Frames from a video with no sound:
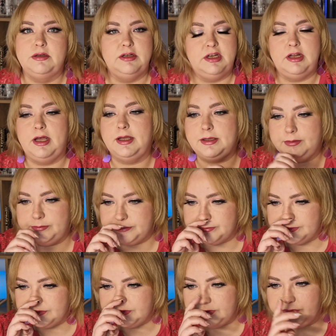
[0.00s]
like,
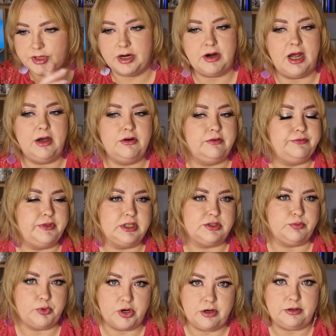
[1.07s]
they're out of this
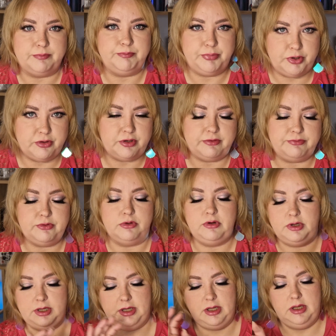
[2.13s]
world beautiful.